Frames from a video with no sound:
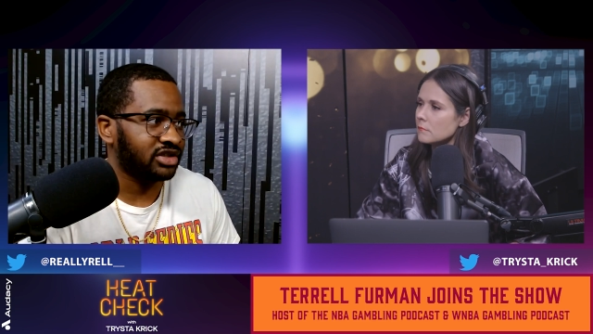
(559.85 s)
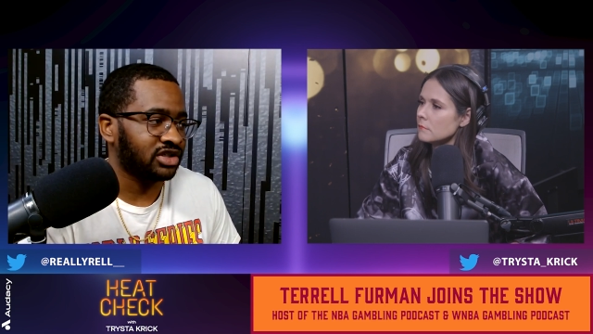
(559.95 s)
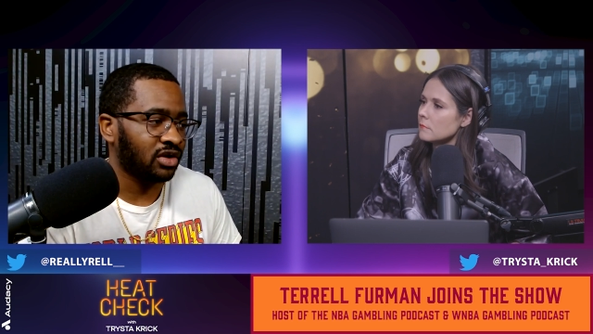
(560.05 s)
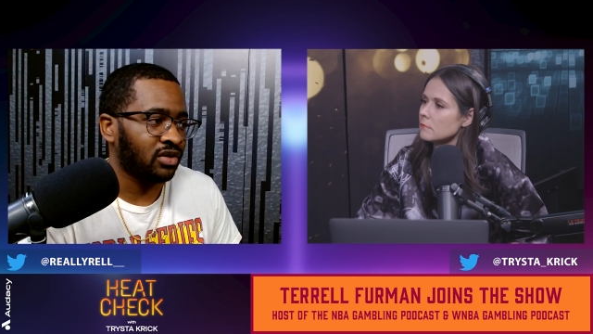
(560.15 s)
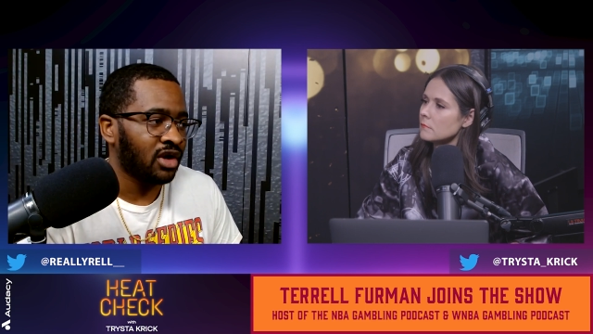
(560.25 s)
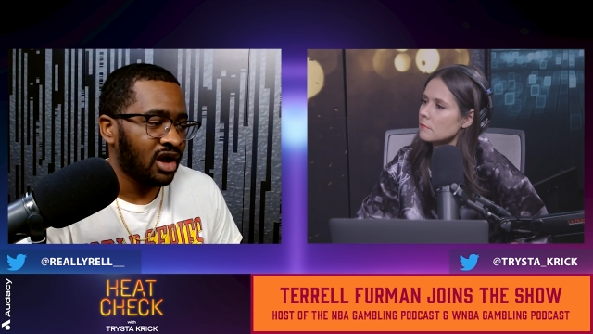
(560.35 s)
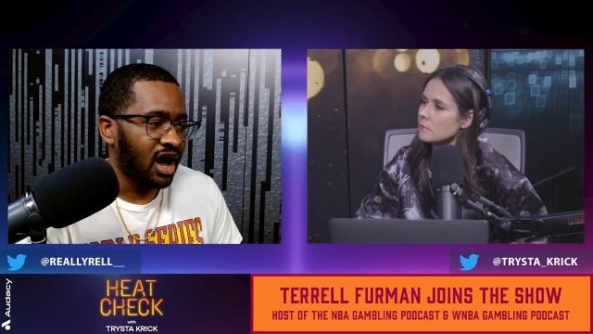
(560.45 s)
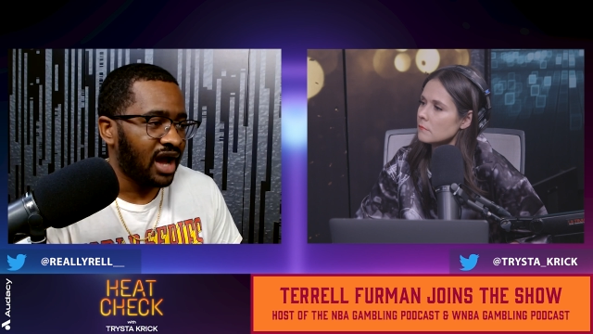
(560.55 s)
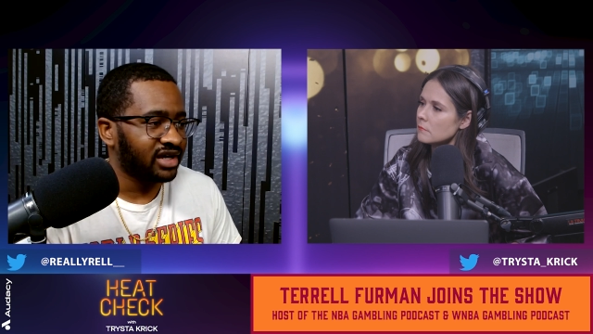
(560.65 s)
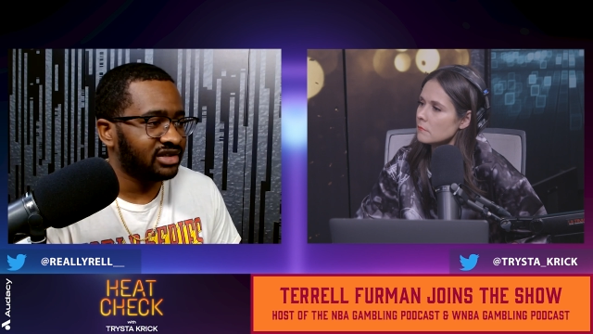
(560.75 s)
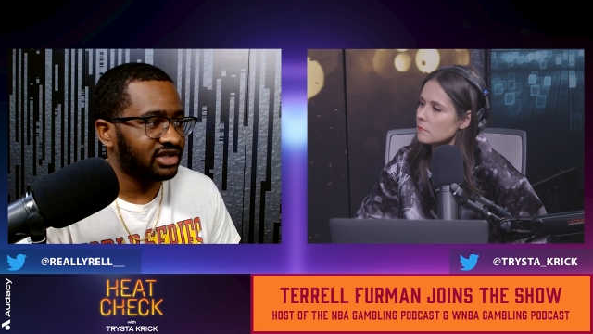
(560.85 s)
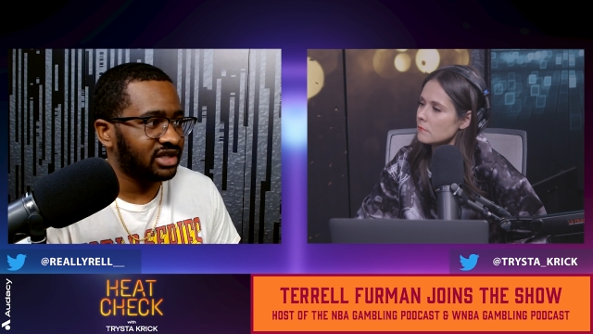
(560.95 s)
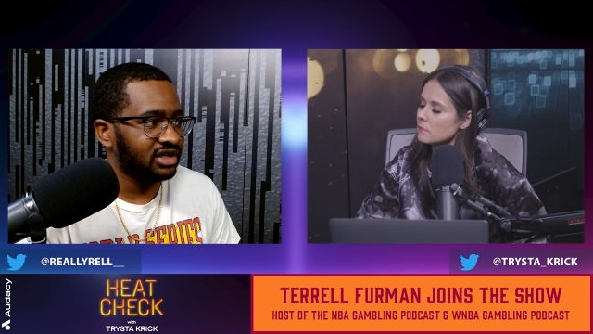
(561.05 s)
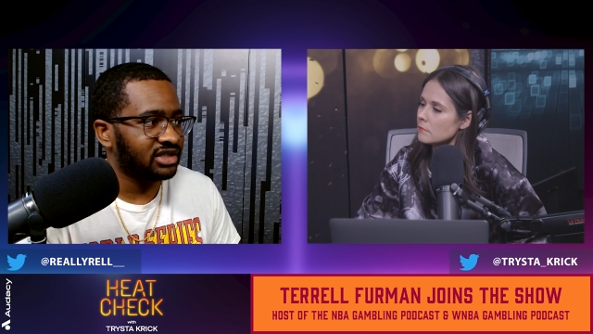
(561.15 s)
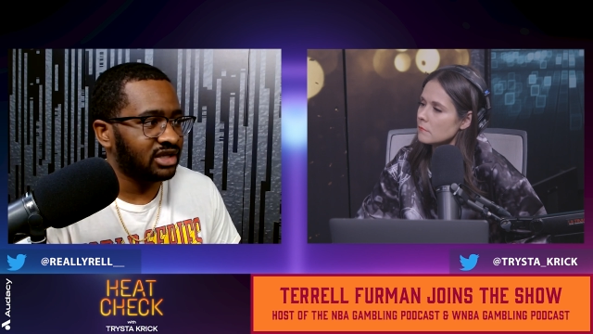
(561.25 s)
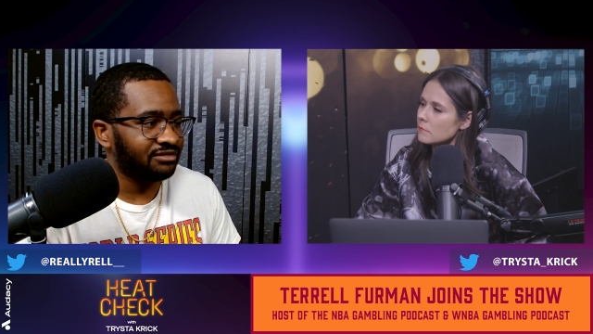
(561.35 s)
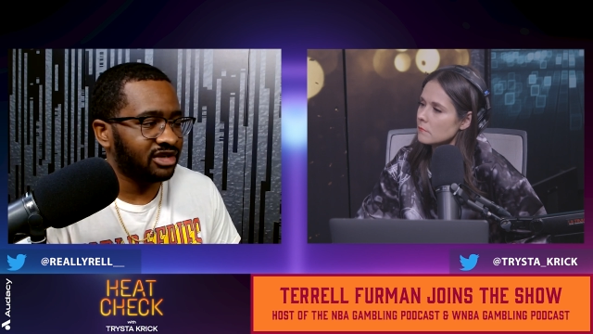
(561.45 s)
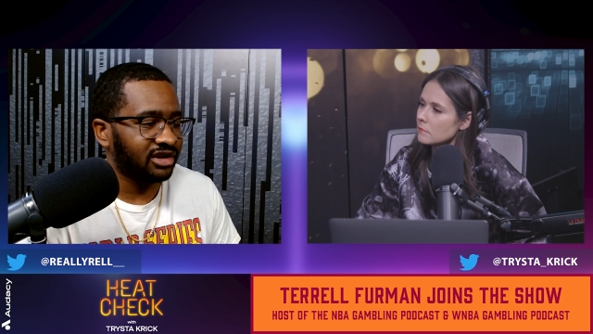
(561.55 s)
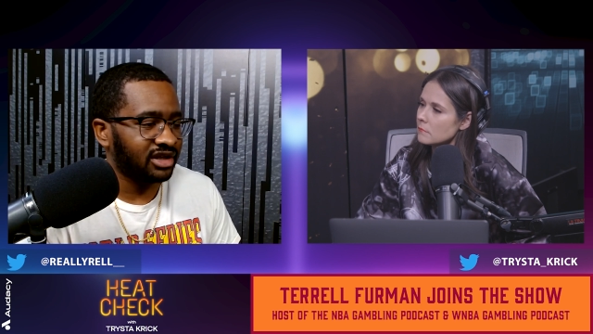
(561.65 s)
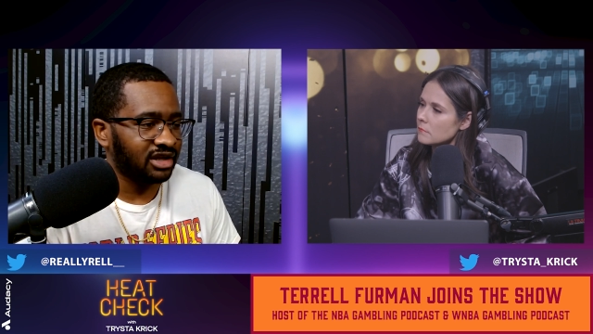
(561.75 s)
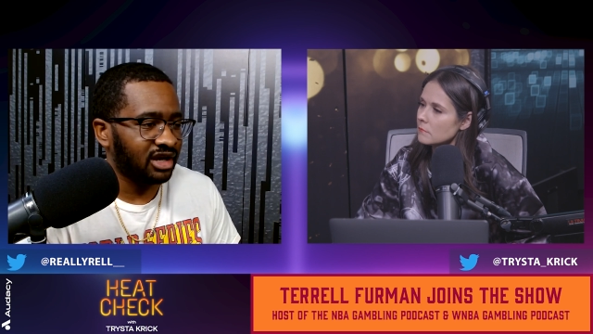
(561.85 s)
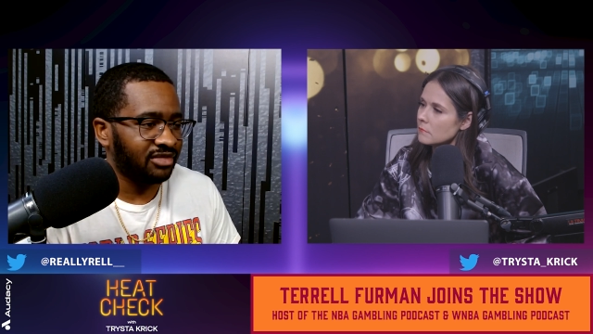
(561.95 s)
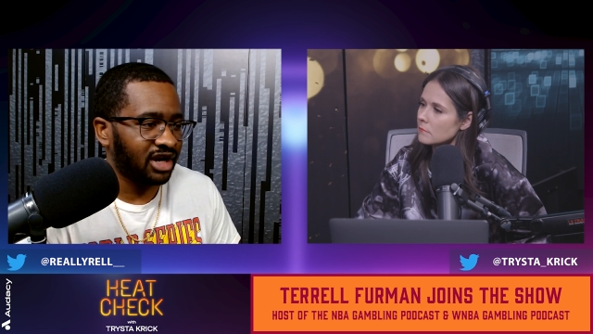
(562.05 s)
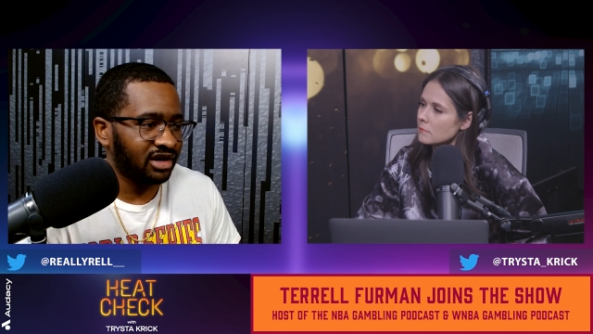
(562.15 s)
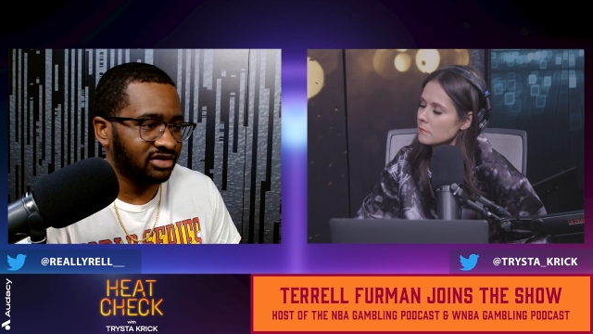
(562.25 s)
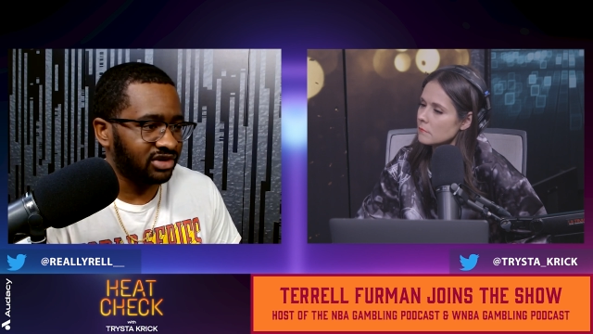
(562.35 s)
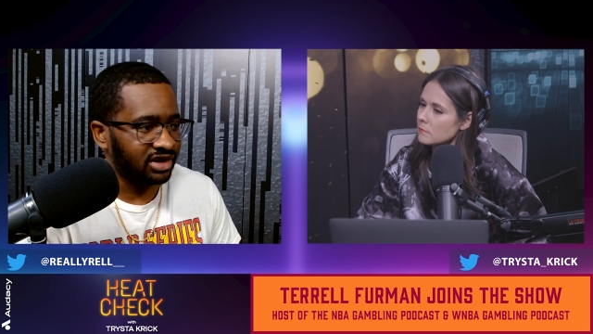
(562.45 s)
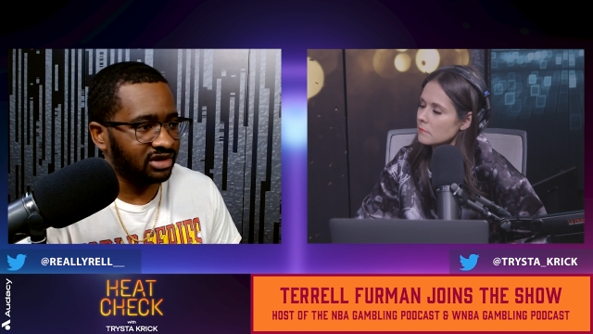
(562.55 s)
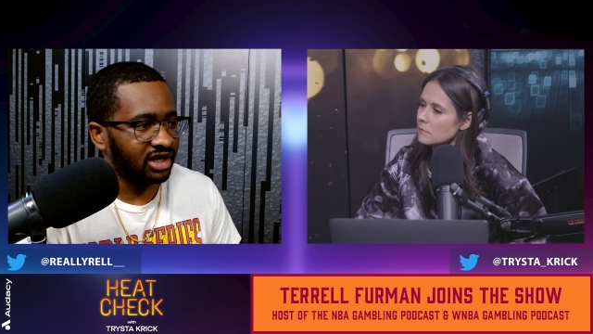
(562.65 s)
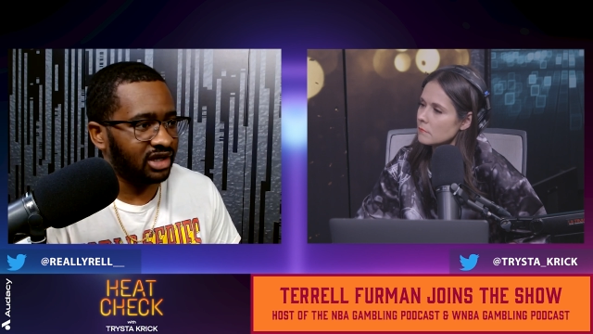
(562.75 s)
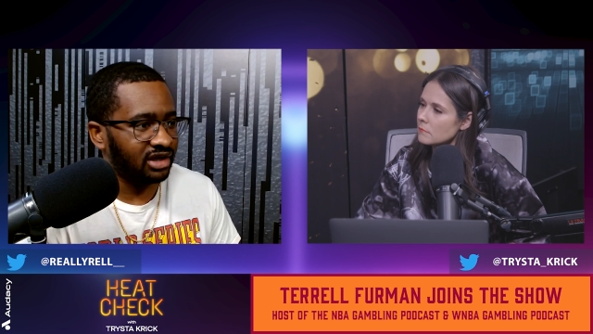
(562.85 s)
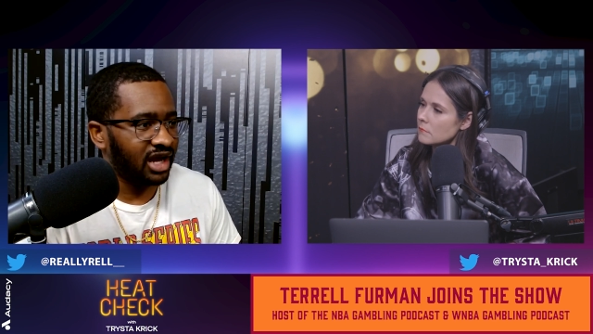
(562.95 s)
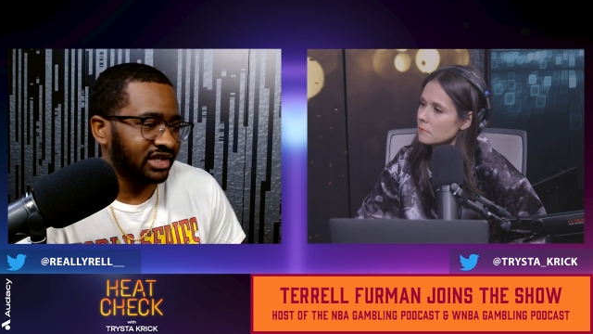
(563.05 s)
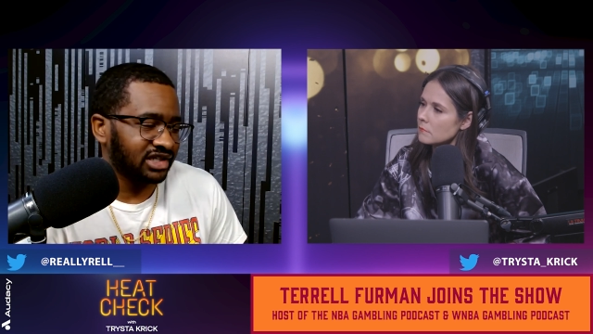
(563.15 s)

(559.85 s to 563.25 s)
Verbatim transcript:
Speaker 1: So I can see something like that, but I don't think they, I just